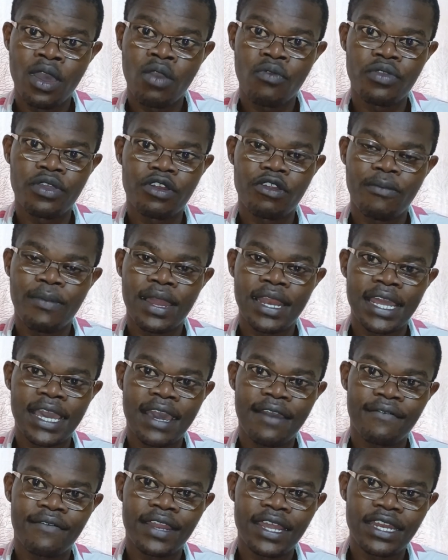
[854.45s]
we normally
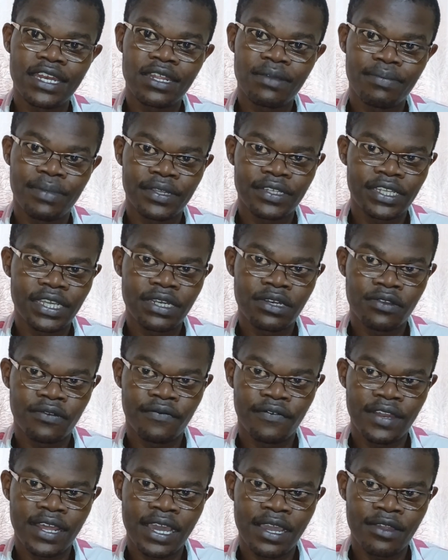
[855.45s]
have 90%
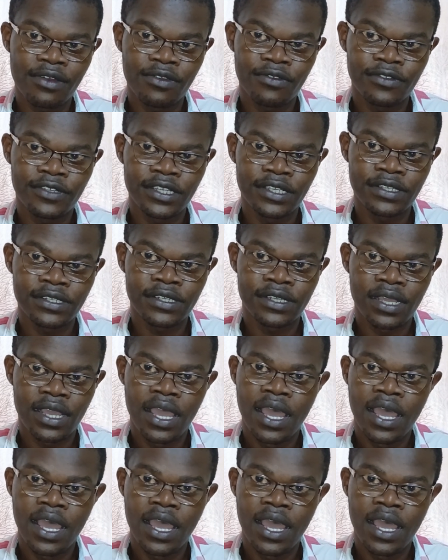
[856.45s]
of diagnosis.